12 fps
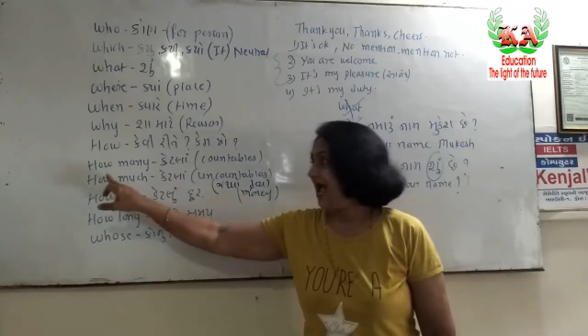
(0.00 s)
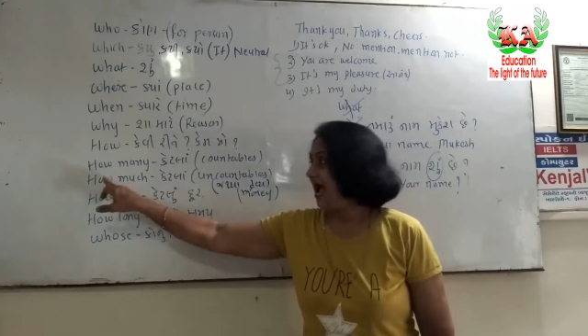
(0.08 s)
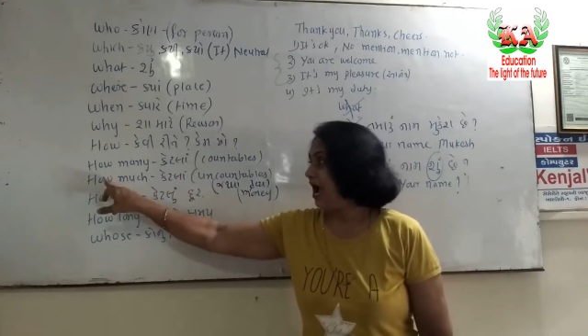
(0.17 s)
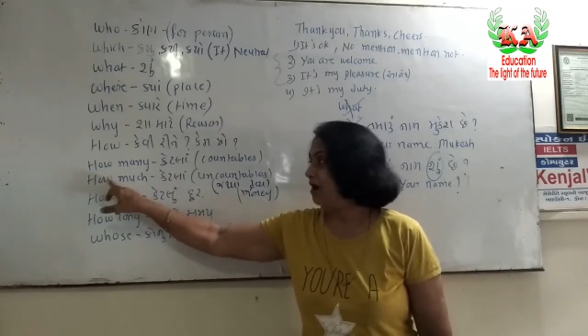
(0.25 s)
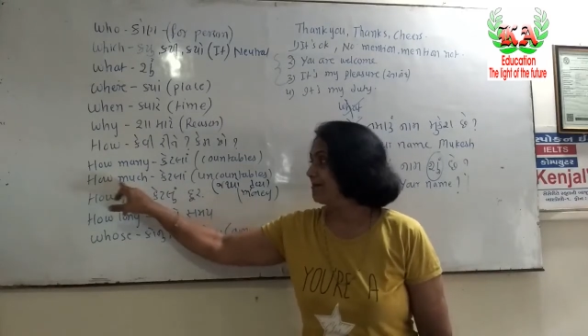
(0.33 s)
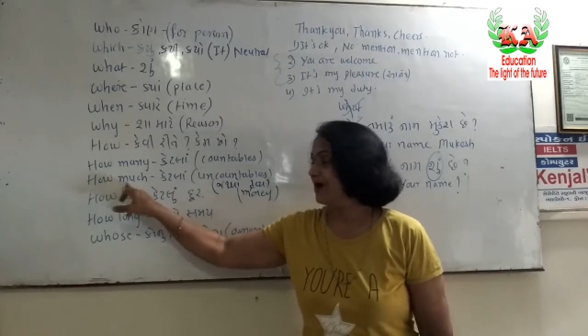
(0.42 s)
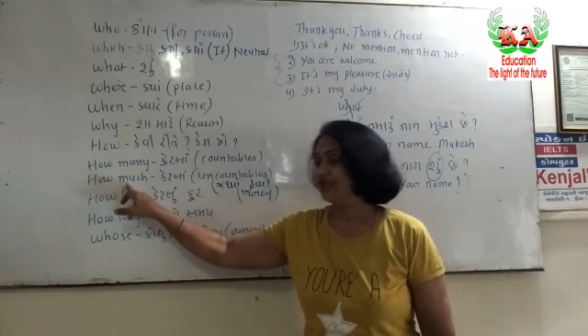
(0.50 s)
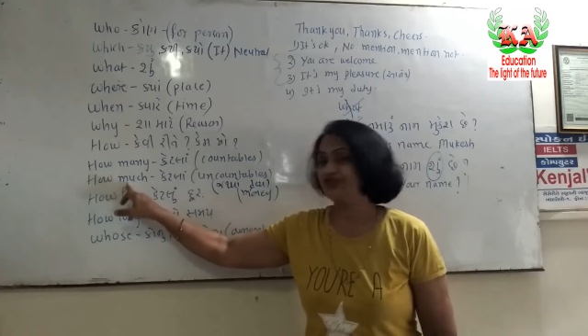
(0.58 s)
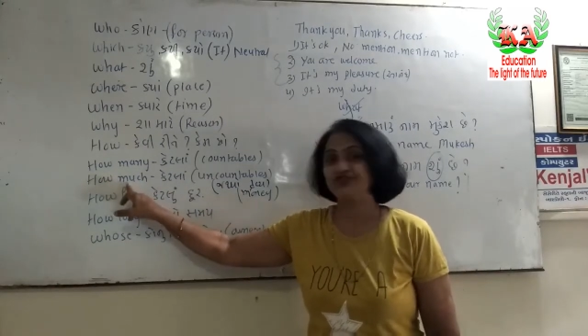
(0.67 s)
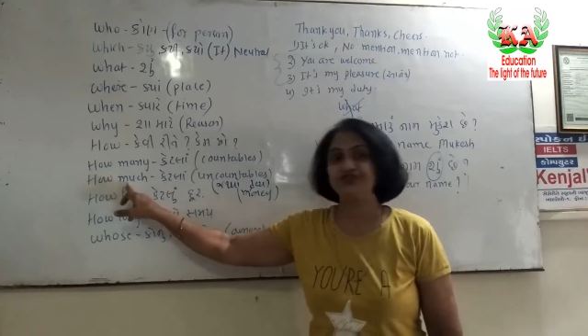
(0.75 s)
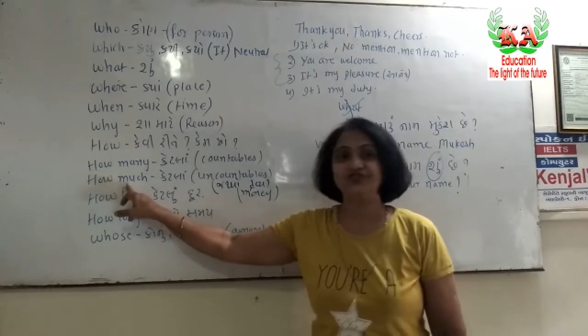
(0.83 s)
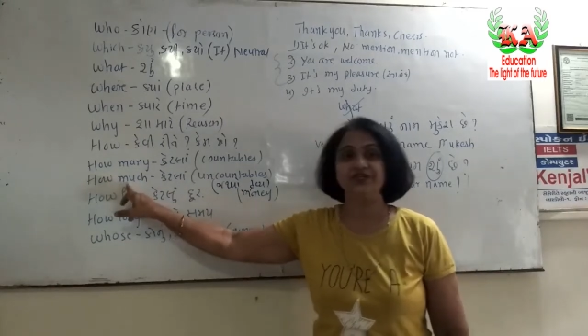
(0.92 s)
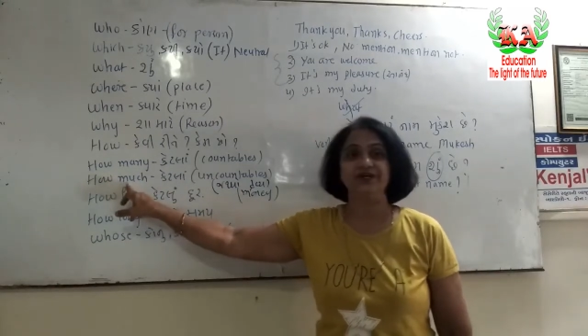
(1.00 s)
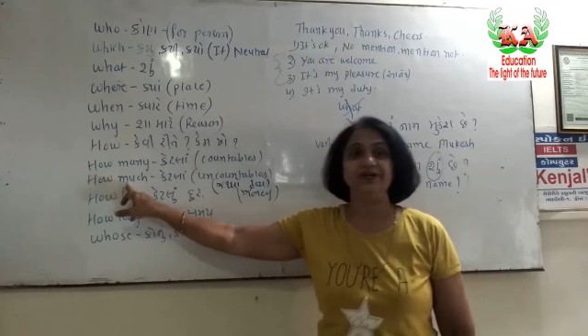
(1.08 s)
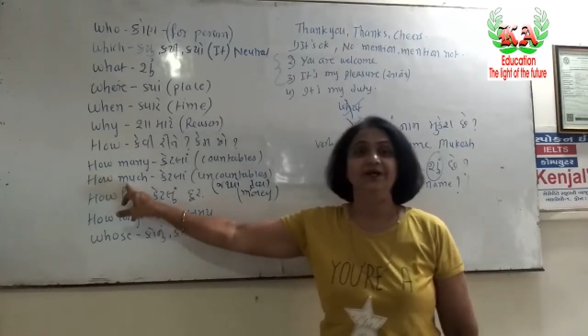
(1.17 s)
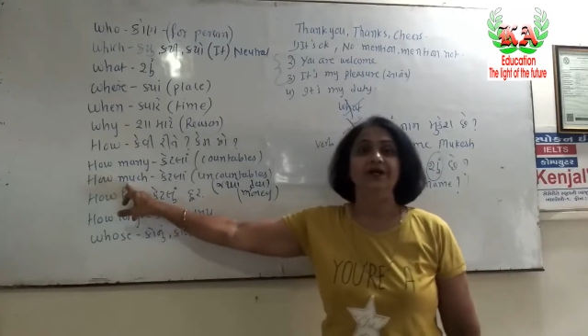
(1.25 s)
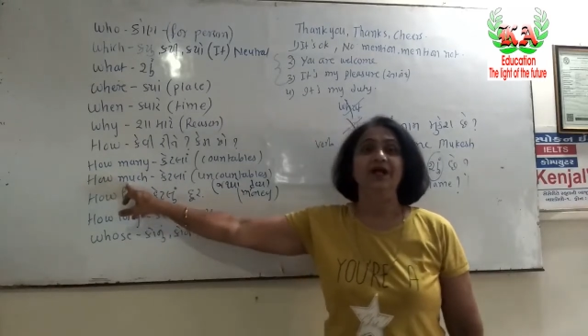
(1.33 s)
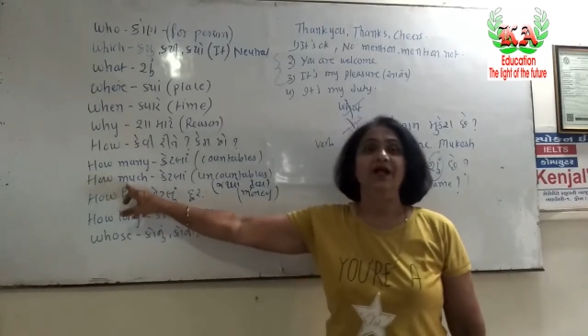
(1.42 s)
How much
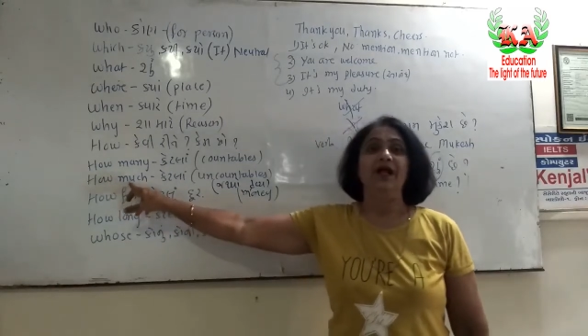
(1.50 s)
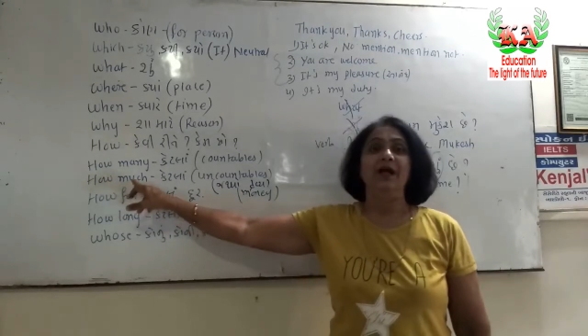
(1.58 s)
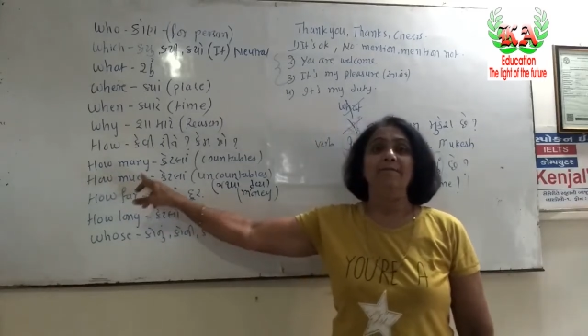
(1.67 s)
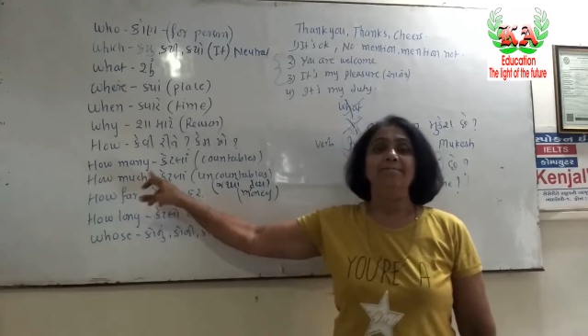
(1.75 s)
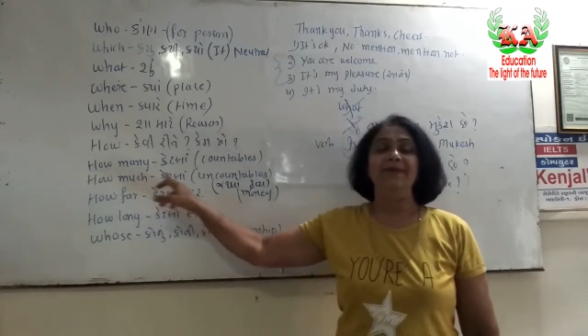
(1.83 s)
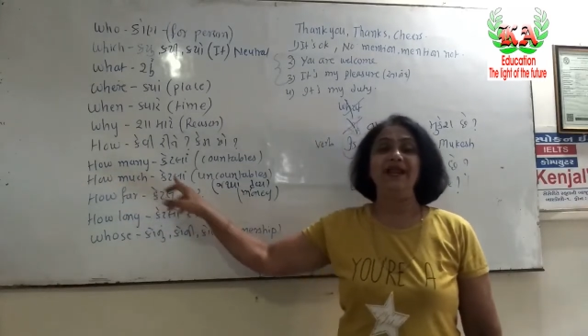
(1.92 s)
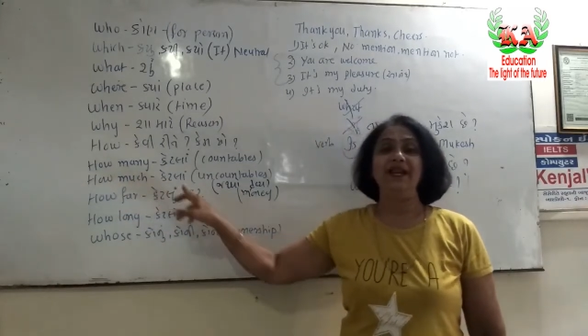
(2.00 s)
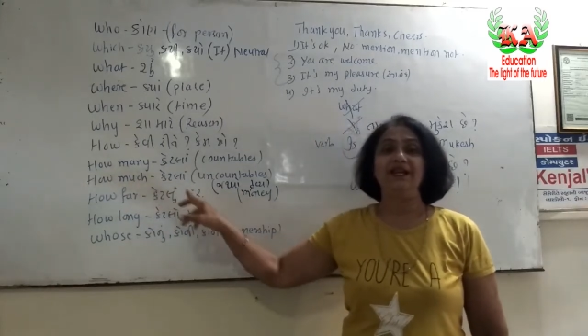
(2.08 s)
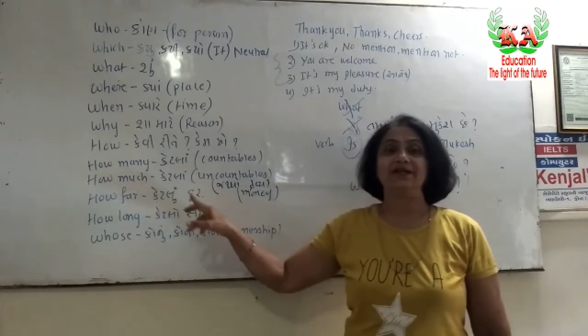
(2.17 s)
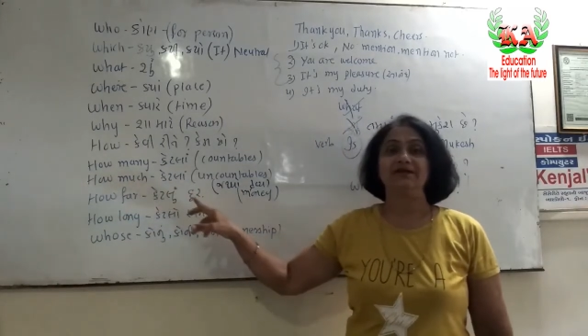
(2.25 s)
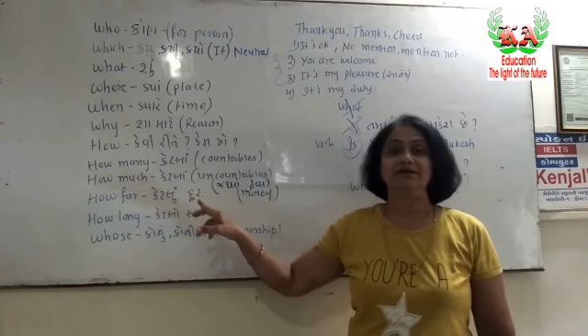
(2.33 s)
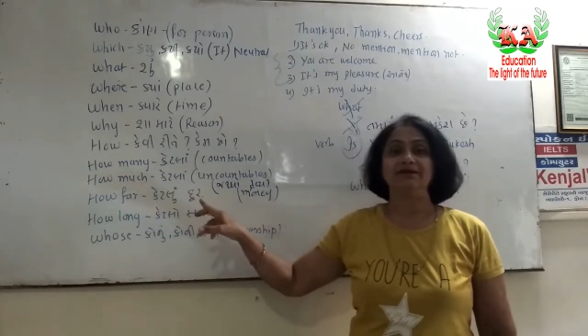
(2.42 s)
milk